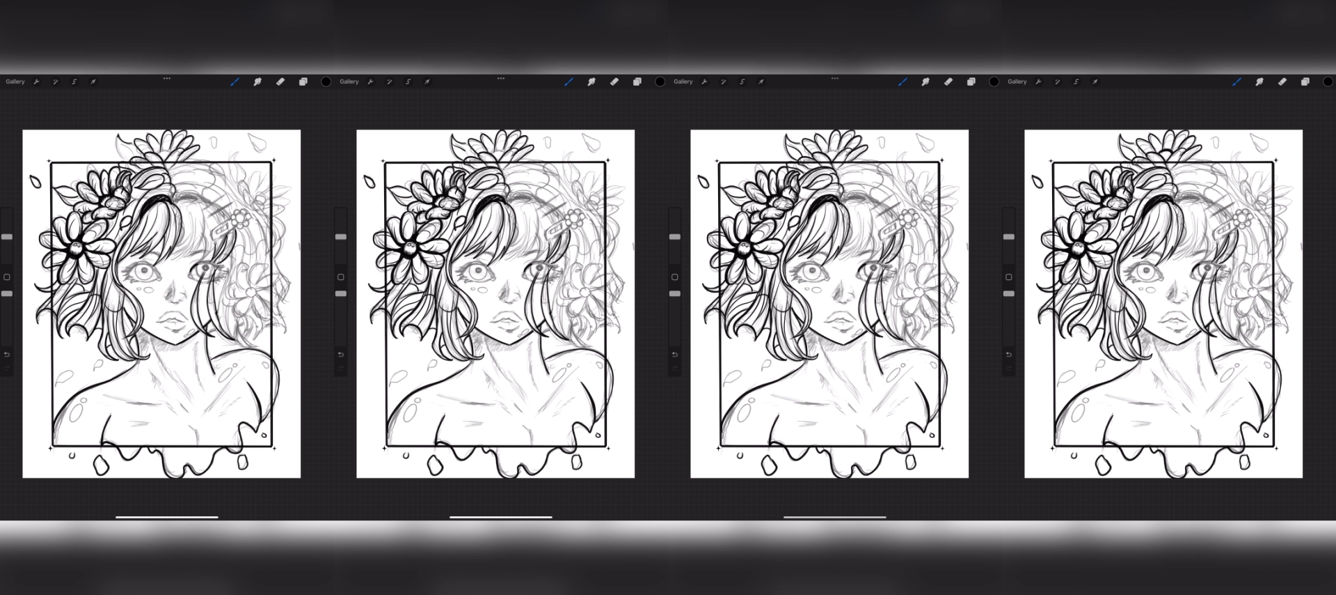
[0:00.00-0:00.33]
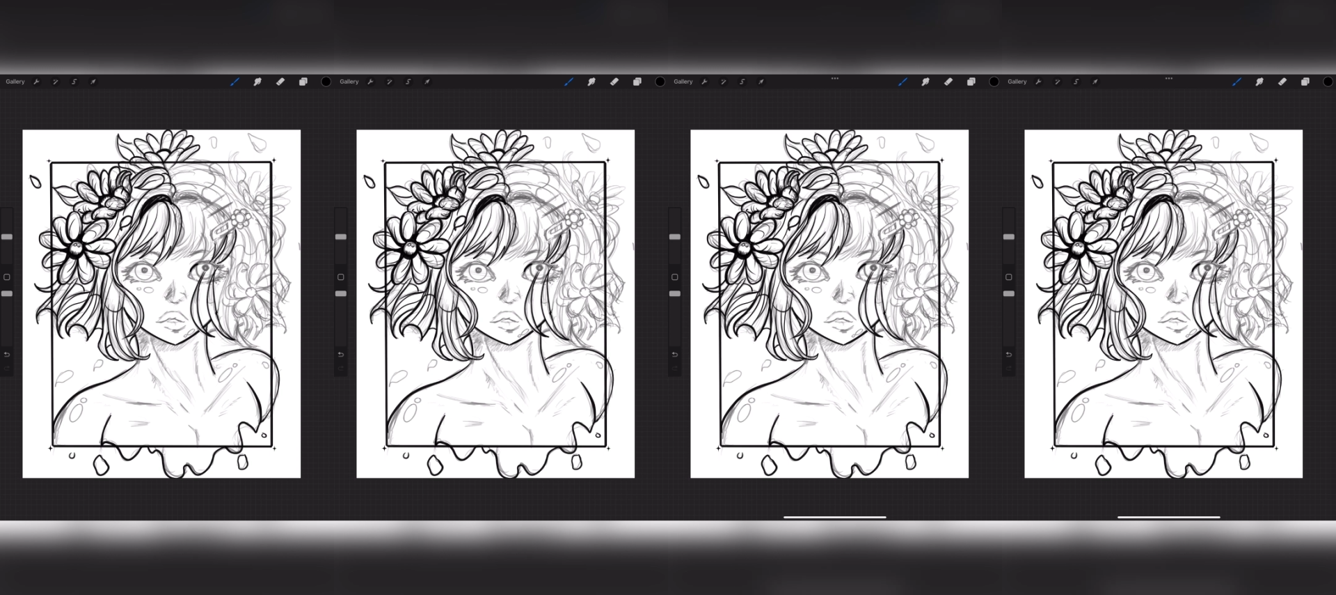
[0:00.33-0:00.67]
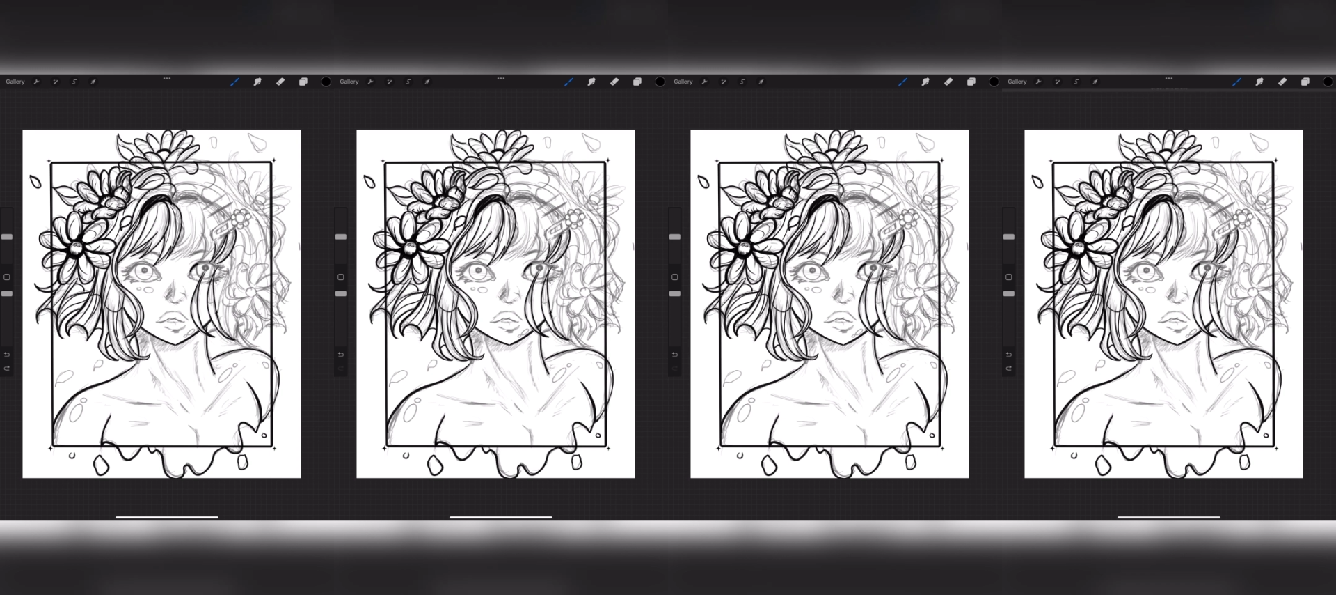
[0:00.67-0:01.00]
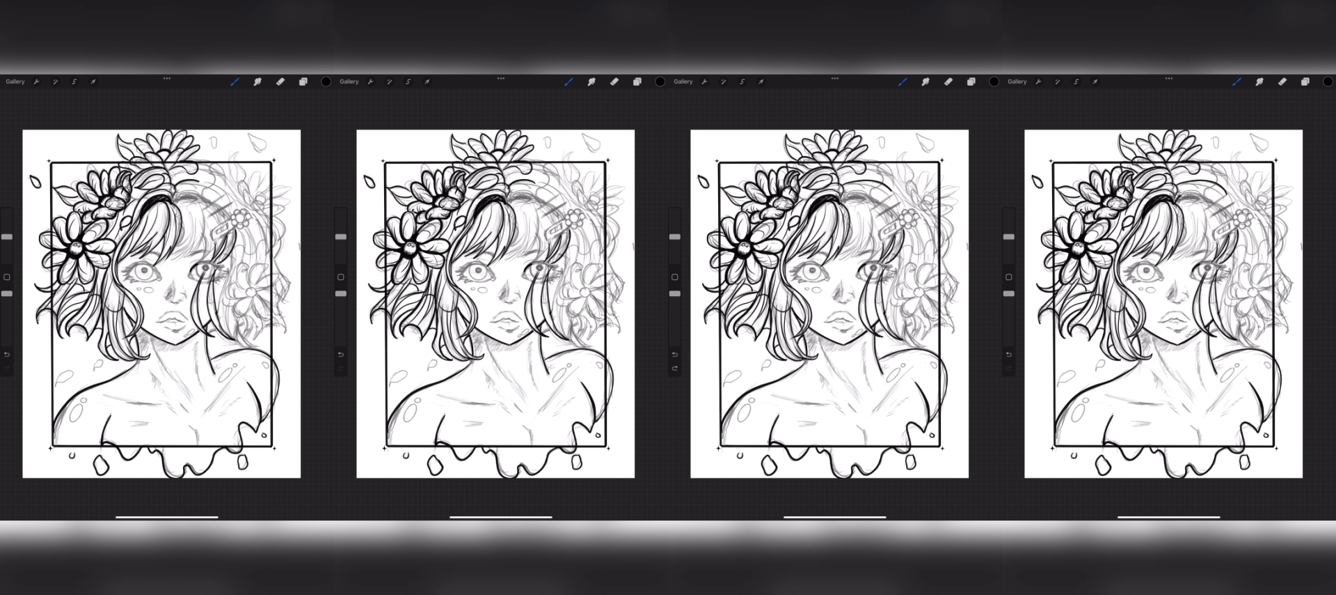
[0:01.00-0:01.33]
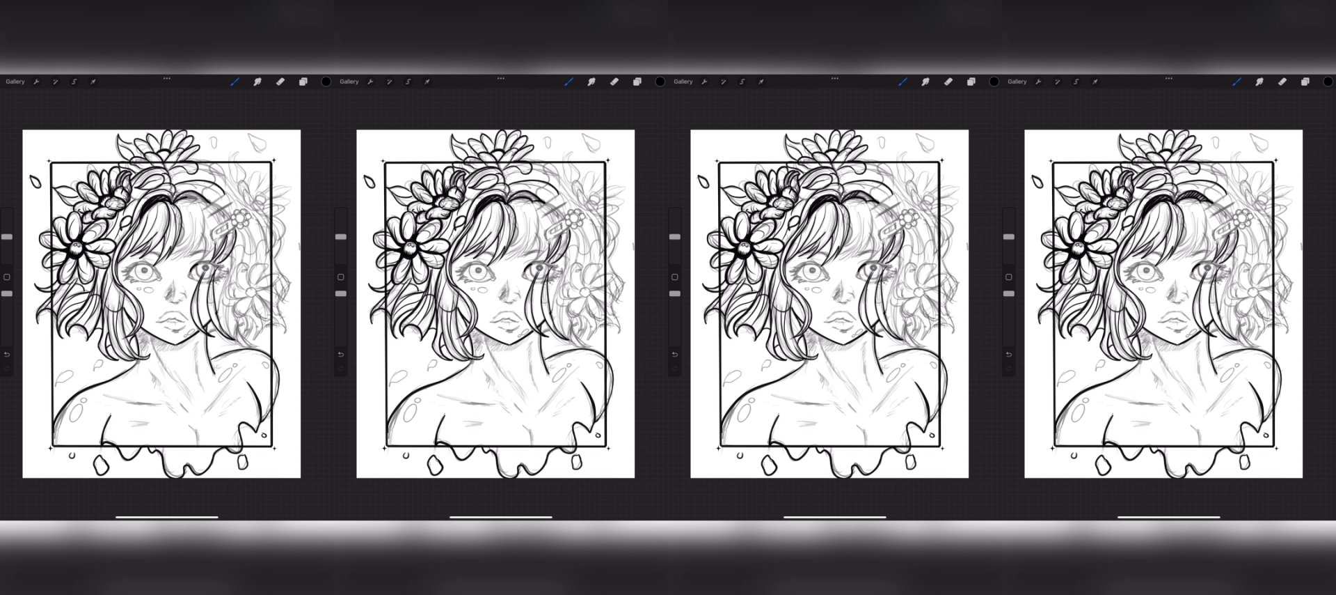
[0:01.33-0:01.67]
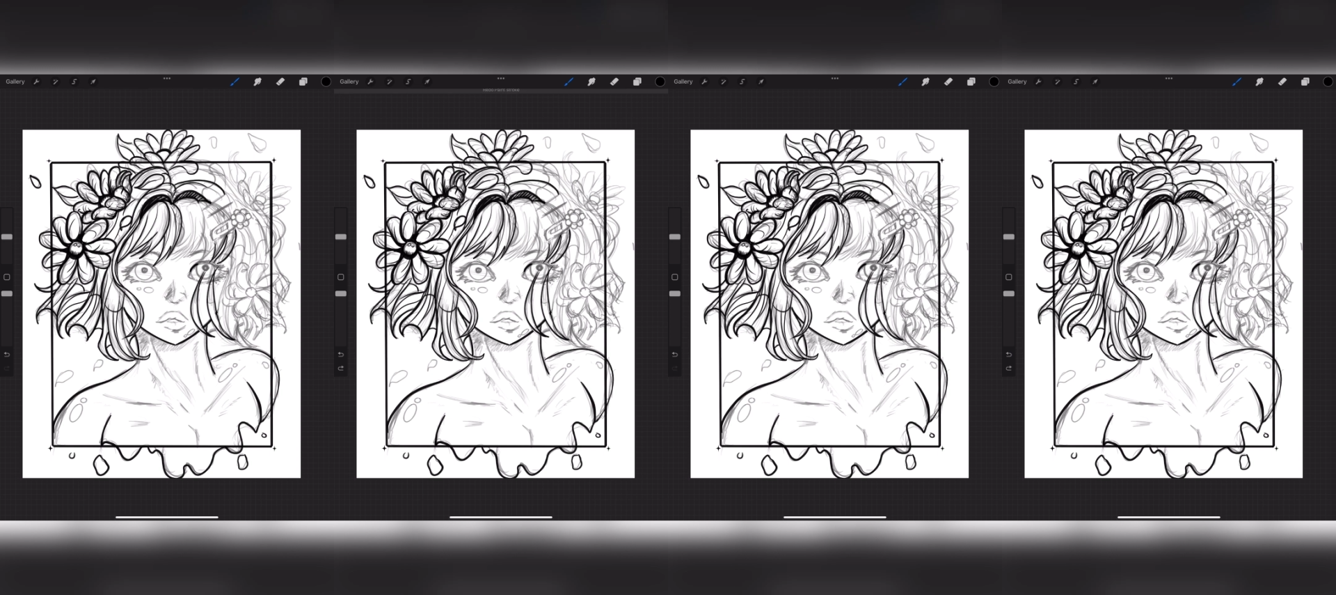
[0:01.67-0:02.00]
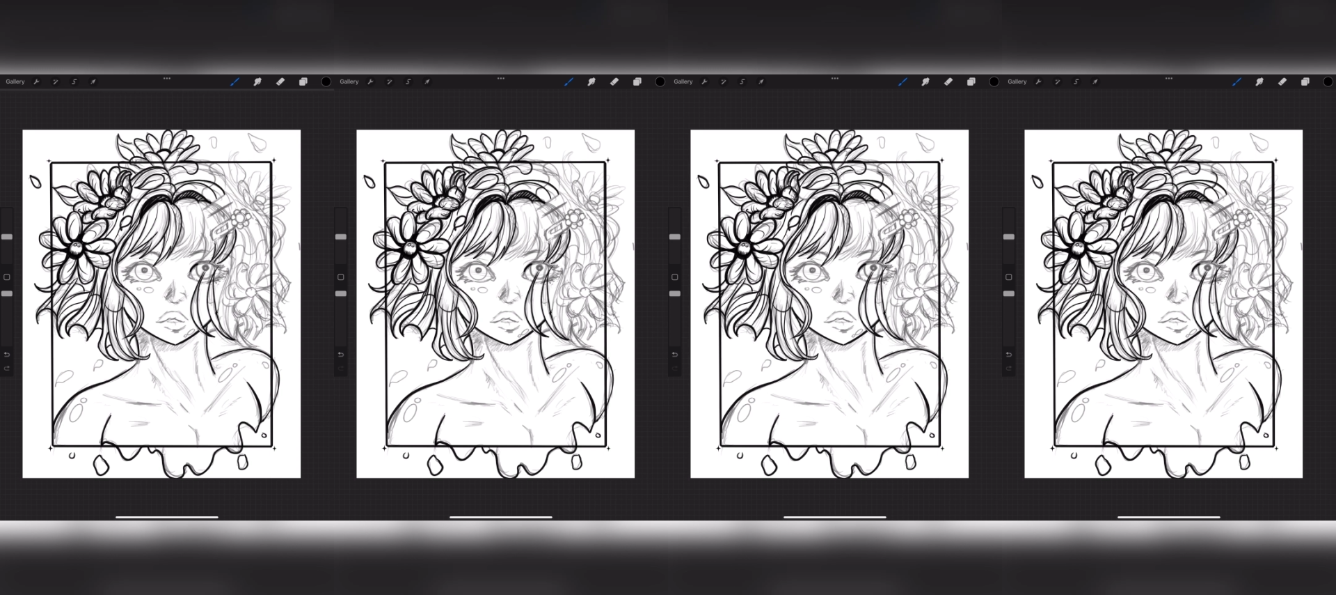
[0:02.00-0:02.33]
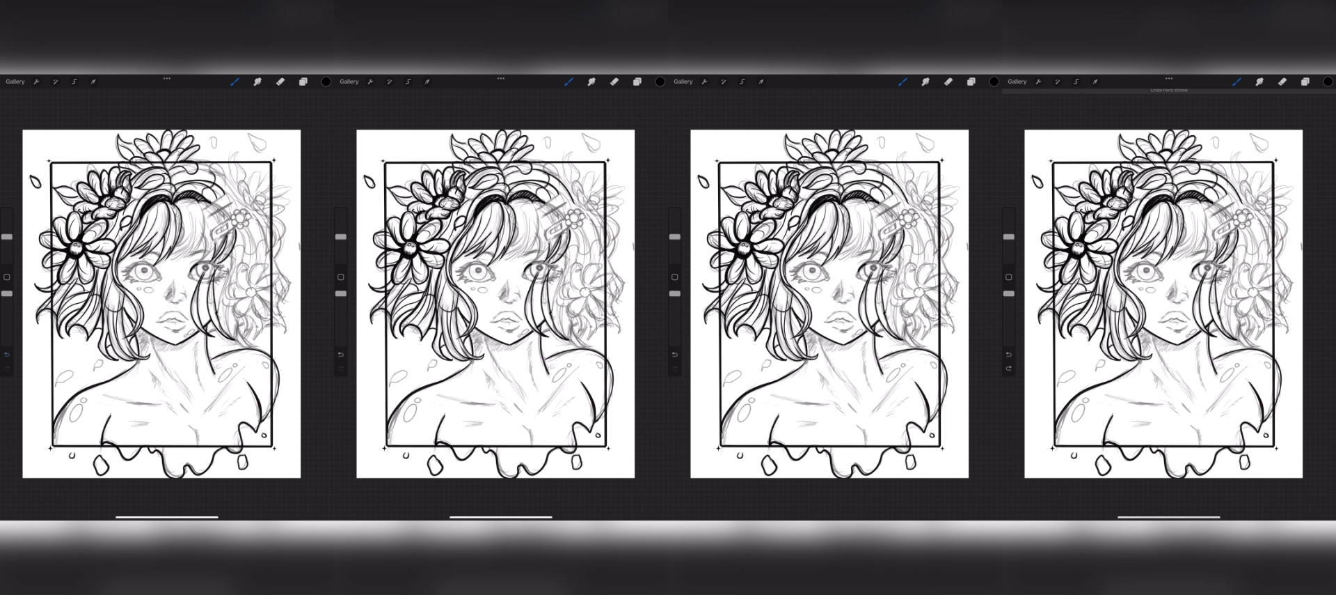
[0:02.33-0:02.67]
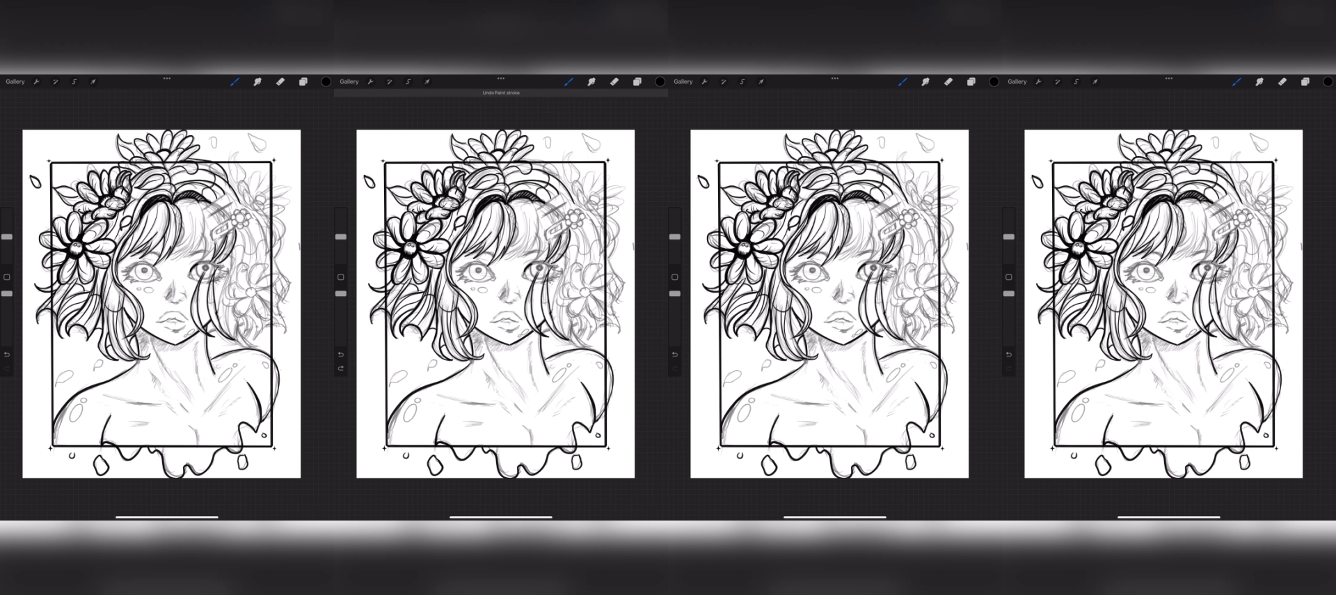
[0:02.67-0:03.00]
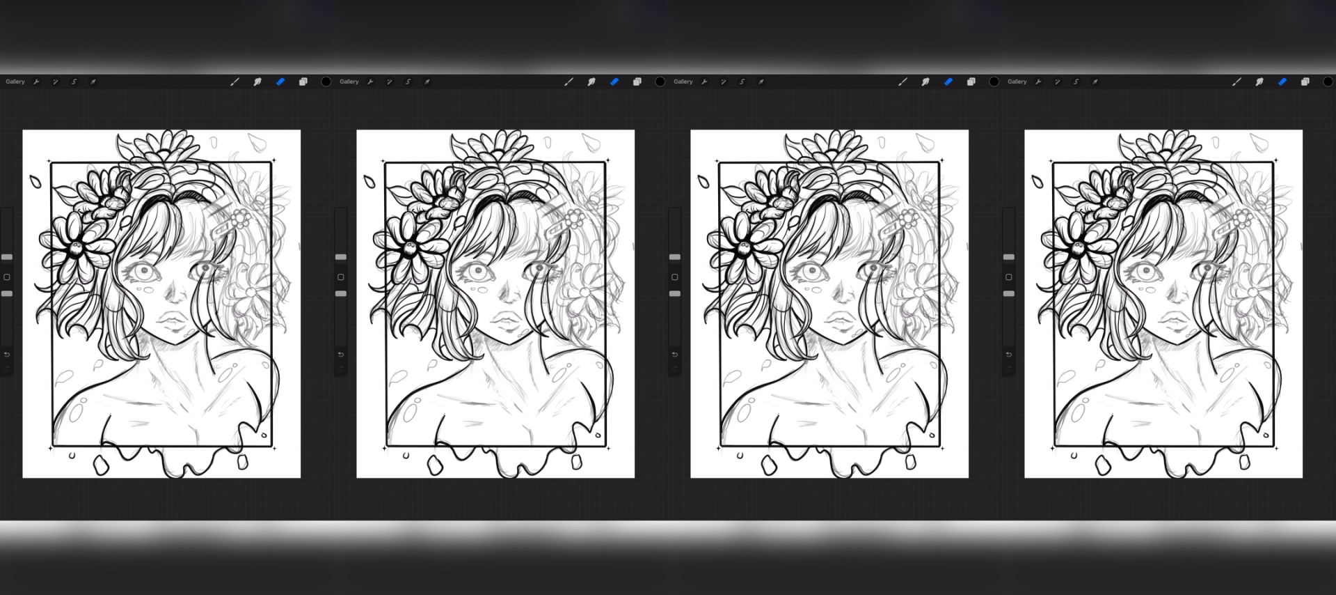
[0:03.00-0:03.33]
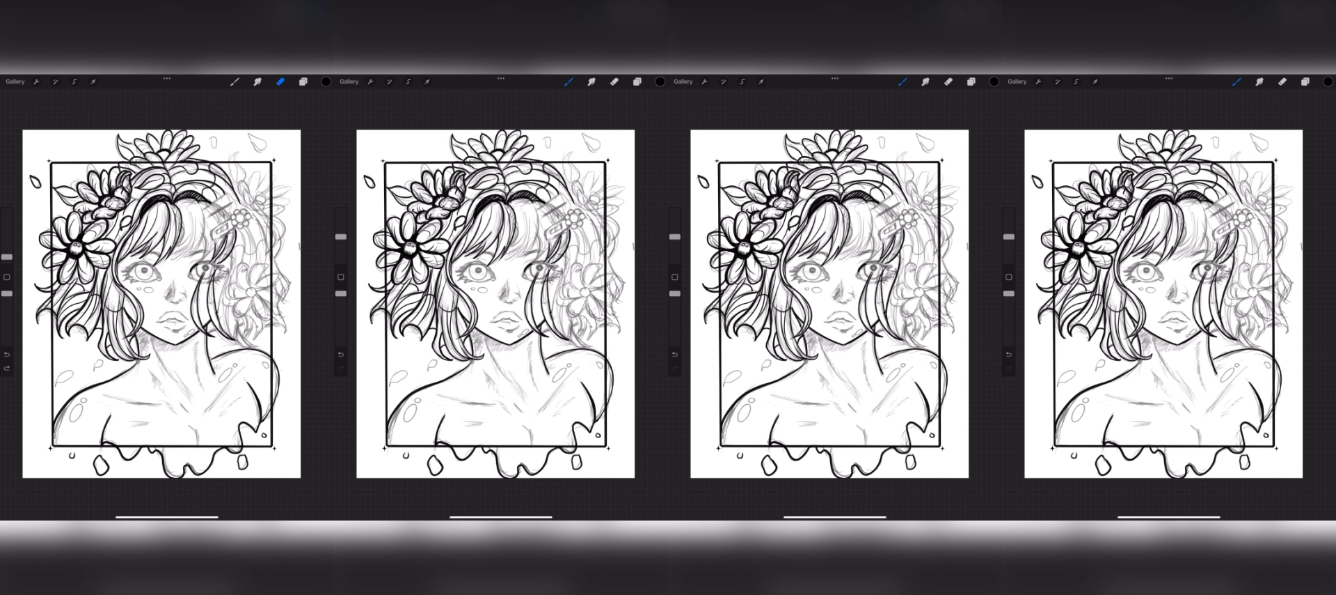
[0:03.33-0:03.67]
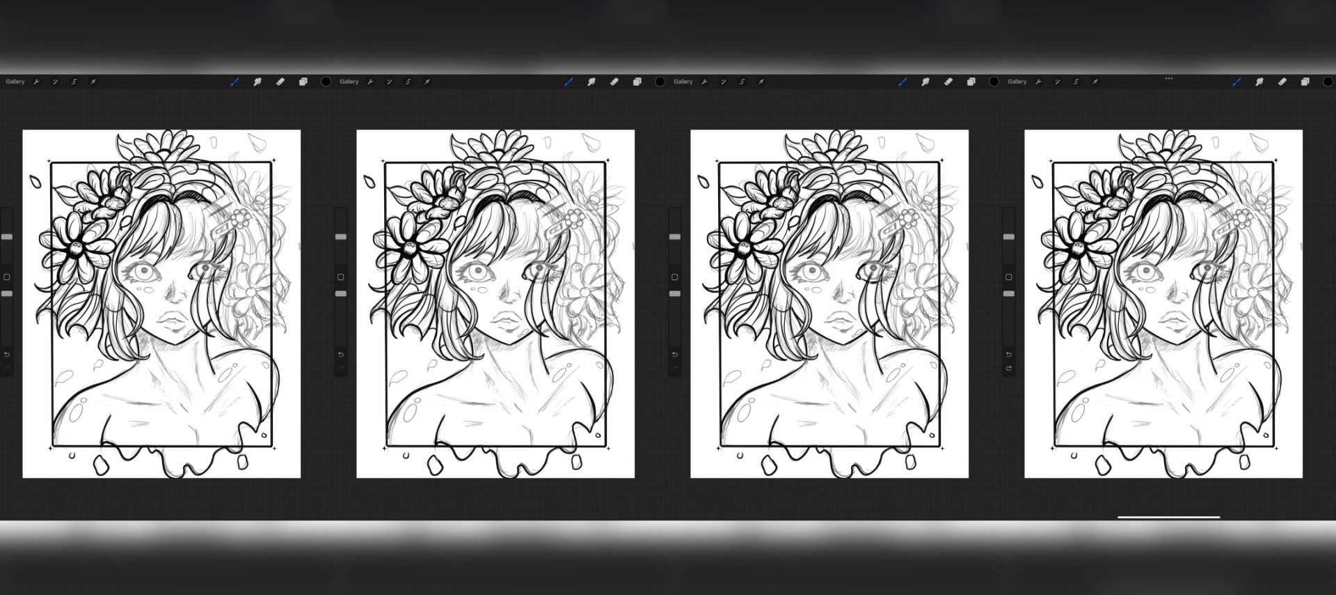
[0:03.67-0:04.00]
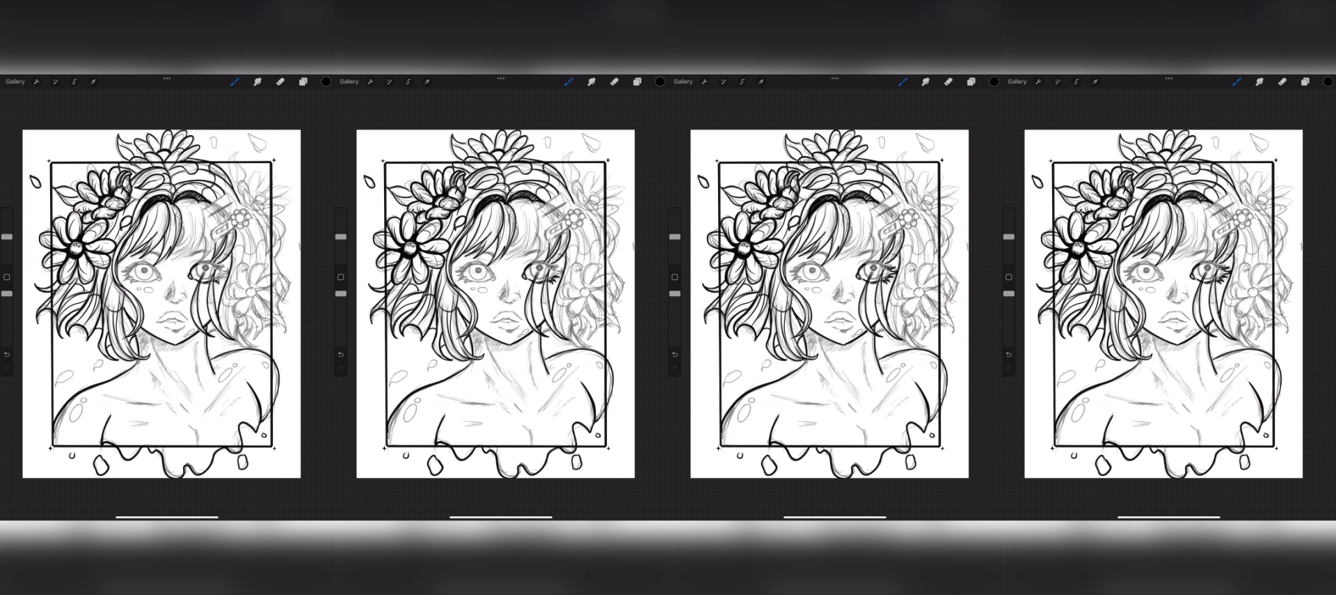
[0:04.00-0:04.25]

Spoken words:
No face is visible, so there are no lips to read.